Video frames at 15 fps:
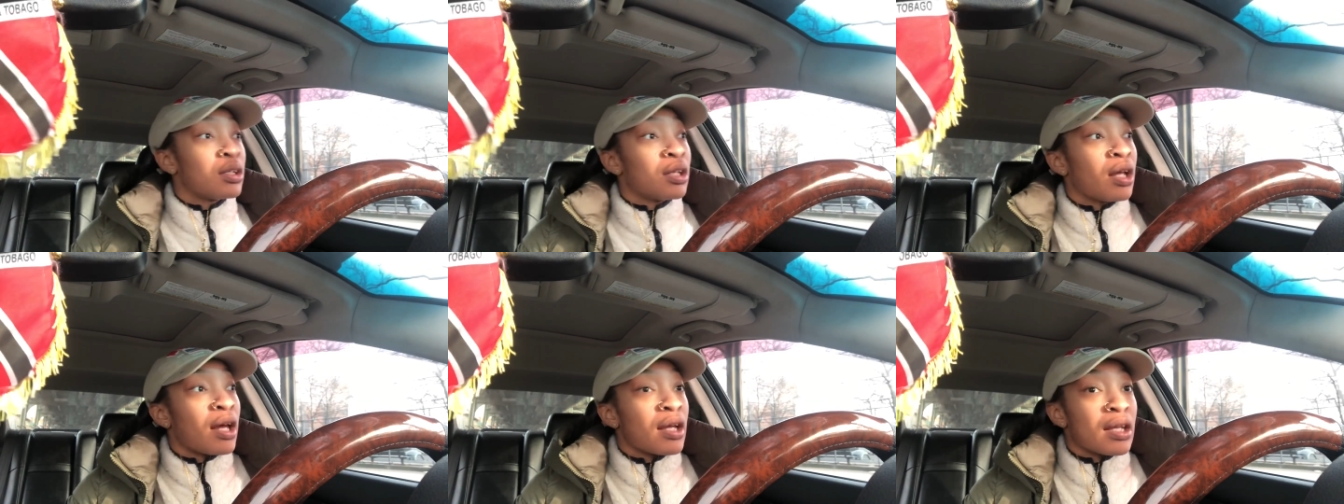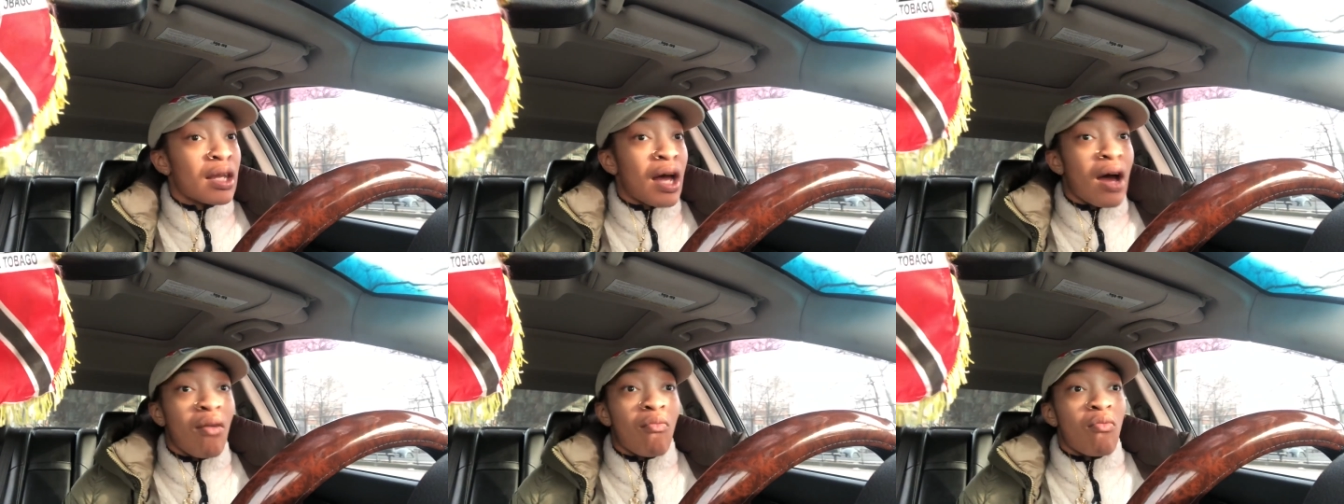Like
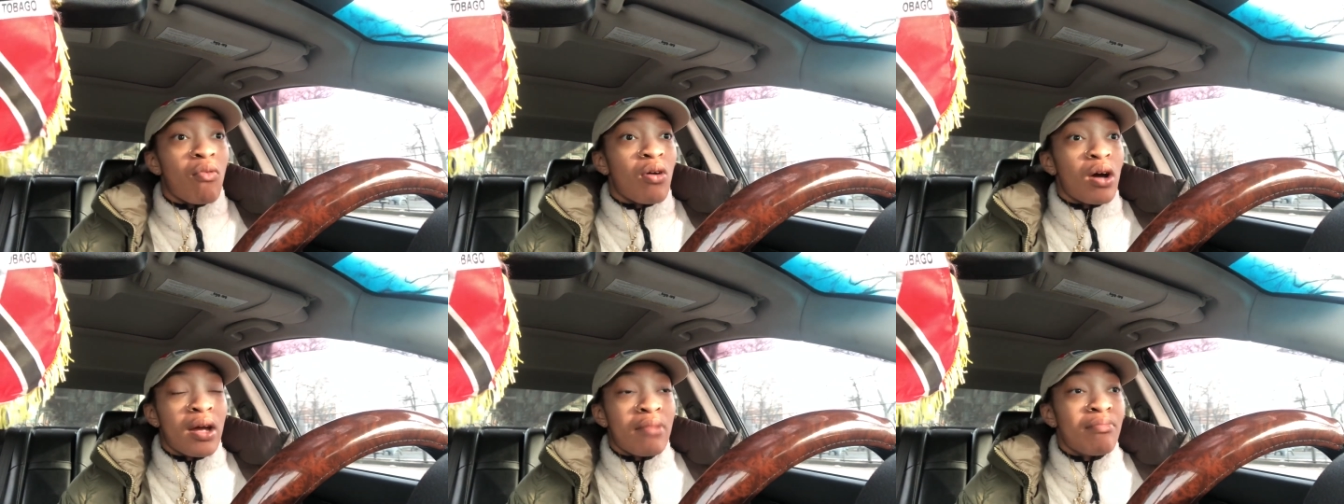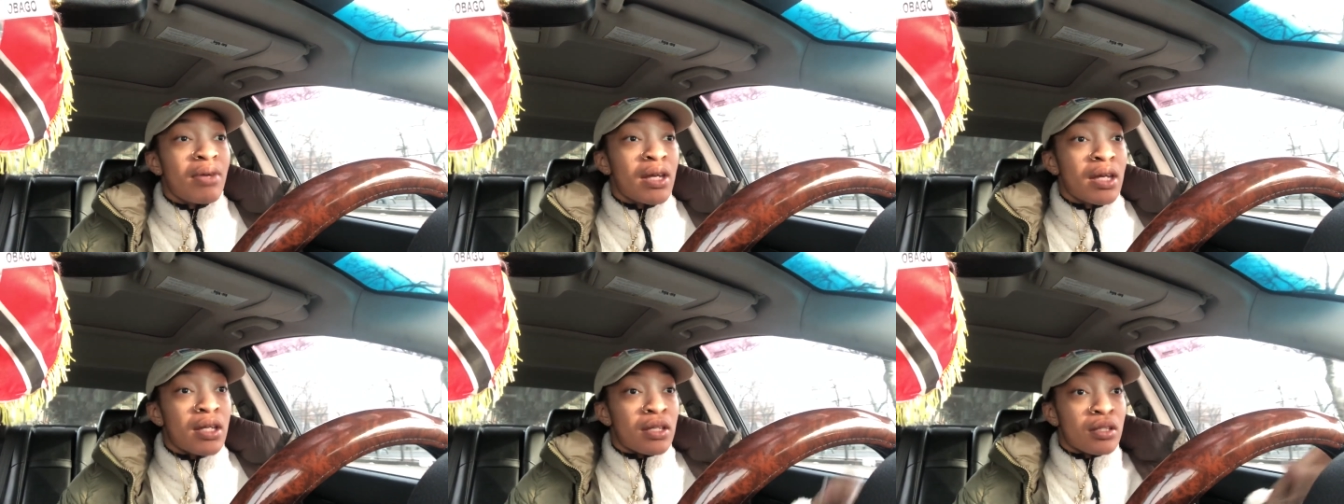not one
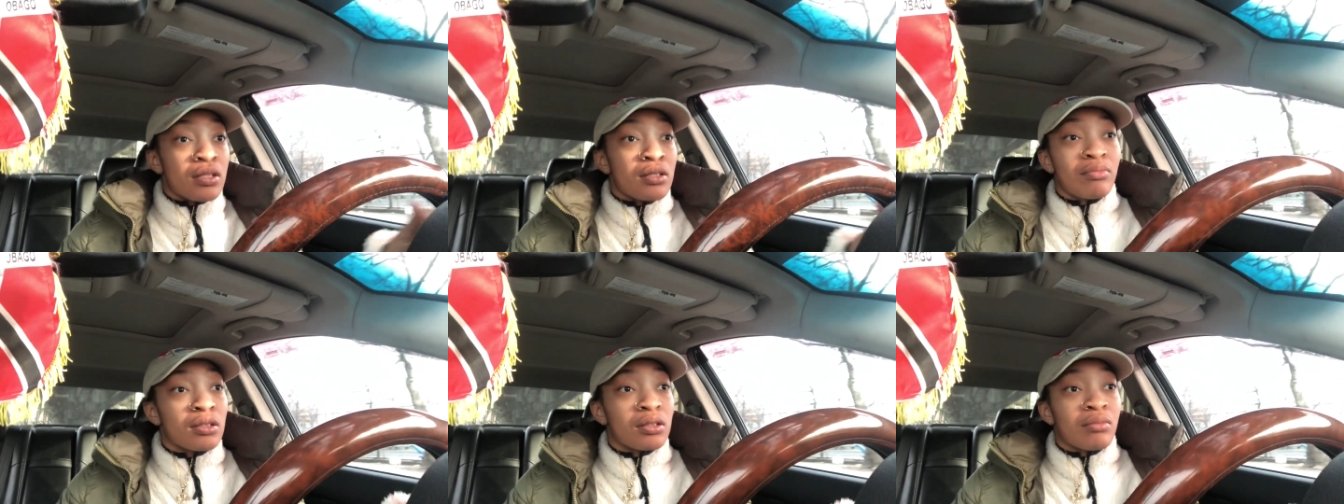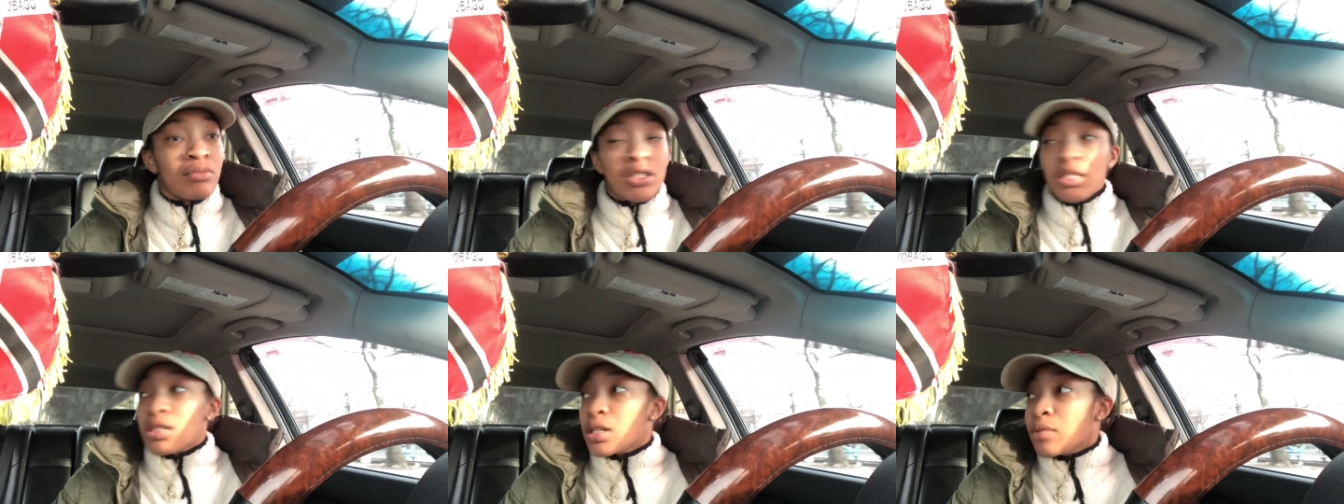bit. I'm
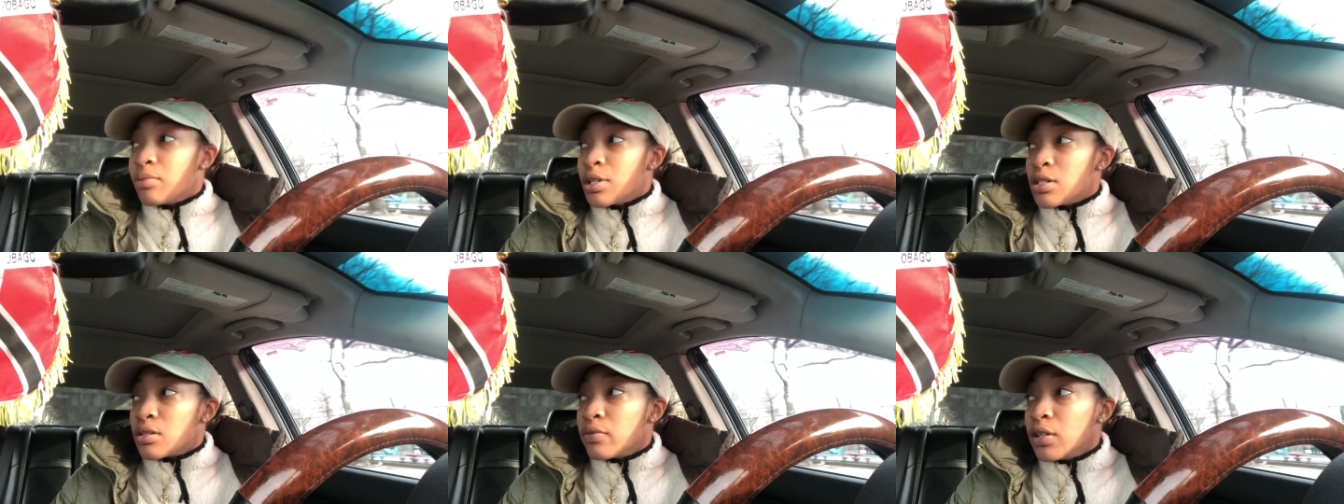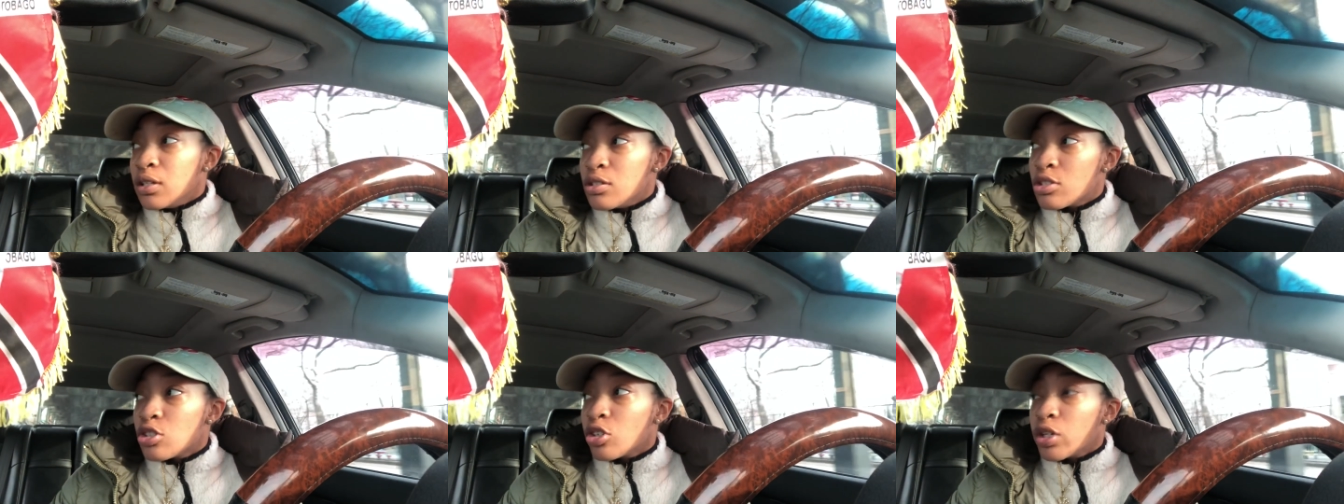gonna just say
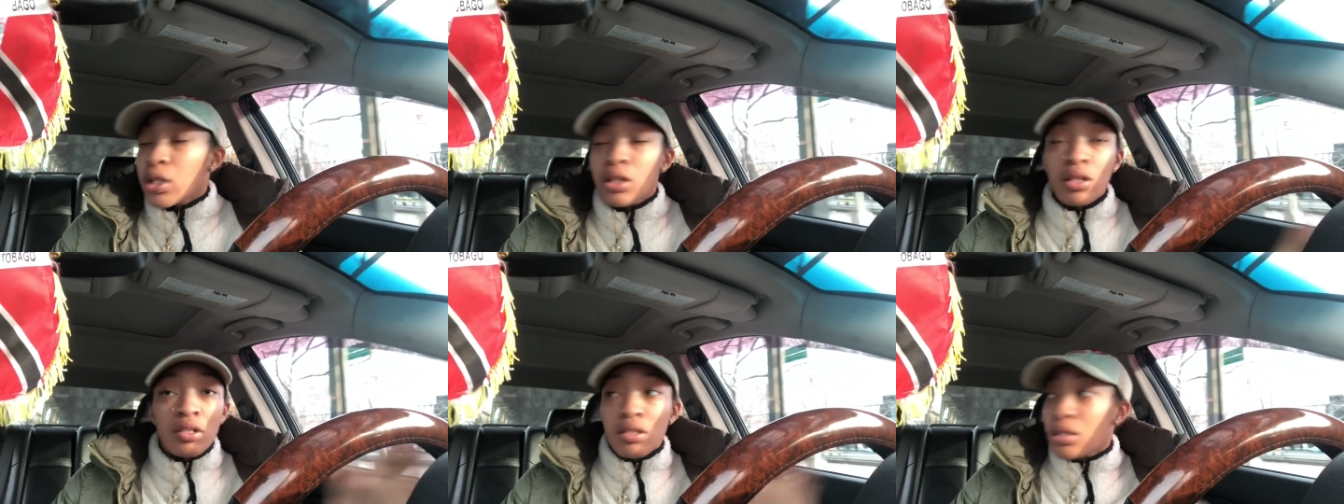Pennsylvania straight because